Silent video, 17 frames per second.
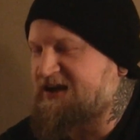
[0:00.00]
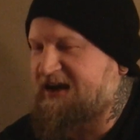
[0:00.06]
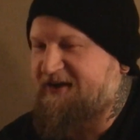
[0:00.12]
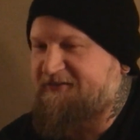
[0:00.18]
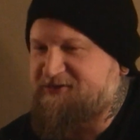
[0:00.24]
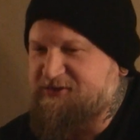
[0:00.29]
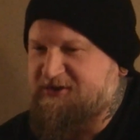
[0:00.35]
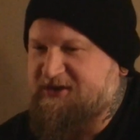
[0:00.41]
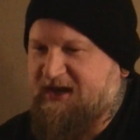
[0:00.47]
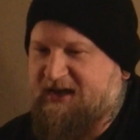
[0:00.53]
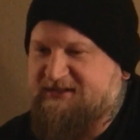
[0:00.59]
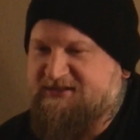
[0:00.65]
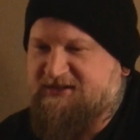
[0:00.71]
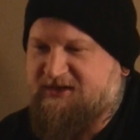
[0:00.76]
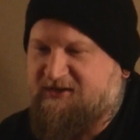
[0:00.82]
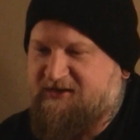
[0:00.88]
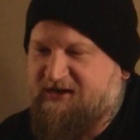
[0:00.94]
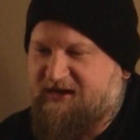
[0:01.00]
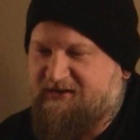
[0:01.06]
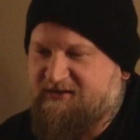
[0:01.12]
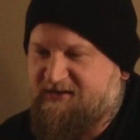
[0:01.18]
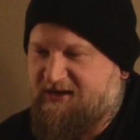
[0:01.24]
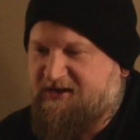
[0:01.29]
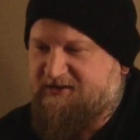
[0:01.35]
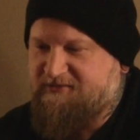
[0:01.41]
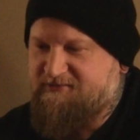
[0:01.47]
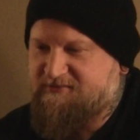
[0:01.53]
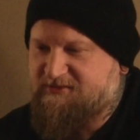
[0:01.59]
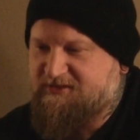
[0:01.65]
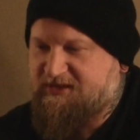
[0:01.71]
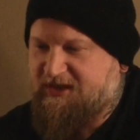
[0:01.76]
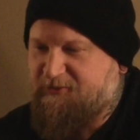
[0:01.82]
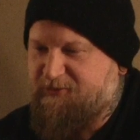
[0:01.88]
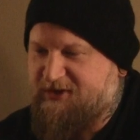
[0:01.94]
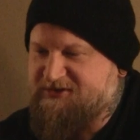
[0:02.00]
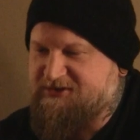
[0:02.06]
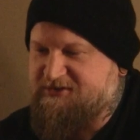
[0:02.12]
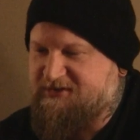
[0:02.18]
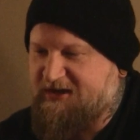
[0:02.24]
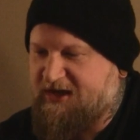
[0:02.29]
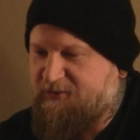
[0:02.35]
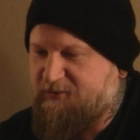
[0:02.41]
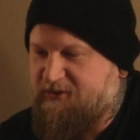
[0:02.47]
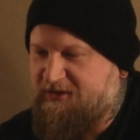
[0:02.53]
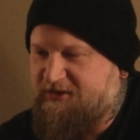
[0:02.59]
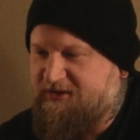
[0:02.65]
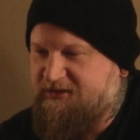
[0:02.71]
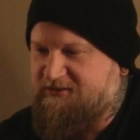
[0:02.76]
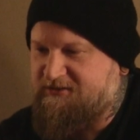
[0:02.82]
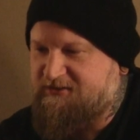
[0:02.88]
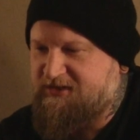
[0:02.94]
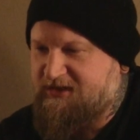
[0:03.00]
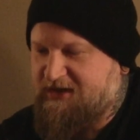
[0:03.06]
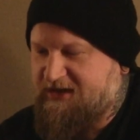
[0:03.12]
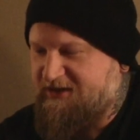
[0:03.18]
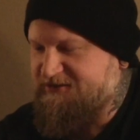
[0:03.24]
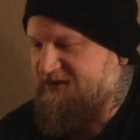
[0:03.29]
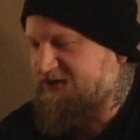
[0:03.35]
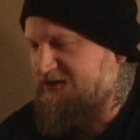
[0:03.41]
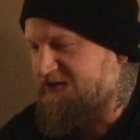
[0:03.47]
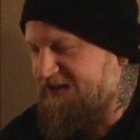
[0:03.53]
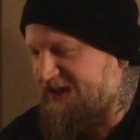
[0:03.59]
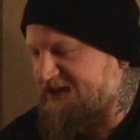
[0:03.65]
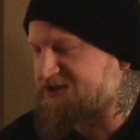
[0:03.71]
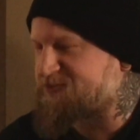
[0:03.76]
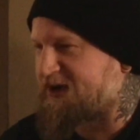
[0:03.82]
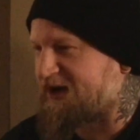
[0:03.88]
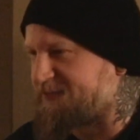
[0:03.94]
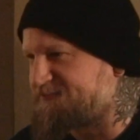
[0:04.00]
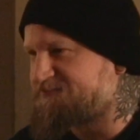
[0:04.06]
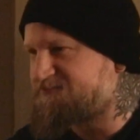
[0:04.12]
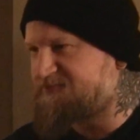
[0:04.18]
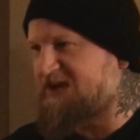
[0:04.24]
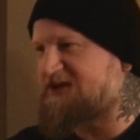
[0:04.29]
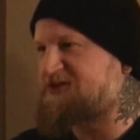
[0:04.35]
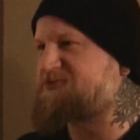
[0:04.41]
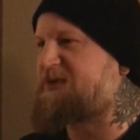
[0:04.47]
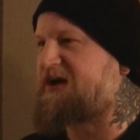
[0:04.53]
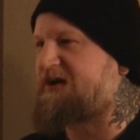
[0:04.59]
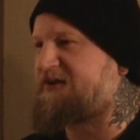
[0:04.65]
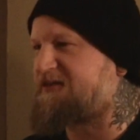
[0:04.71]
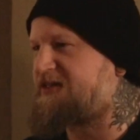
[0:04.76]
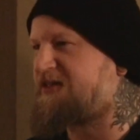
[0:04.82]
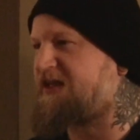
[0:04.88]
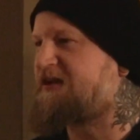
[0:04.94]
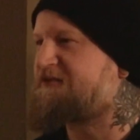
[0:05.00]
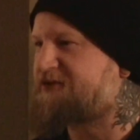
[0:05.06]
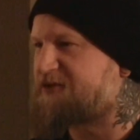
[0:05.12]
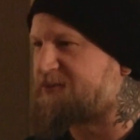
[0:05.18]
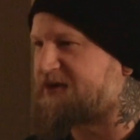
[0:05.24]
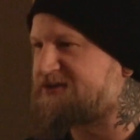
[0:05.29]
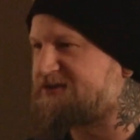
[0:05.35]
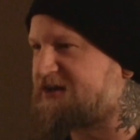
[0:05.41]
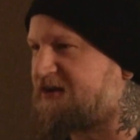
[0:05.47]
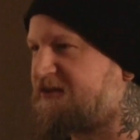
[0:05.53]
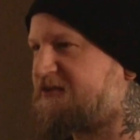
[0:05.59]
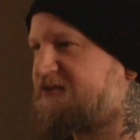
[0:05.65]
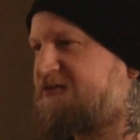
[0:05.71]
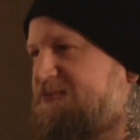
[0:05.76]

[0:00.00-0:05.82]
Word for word: I have two cats now, and I I, I rescued that one, and I was like, you know, that's my that's my thing for myself,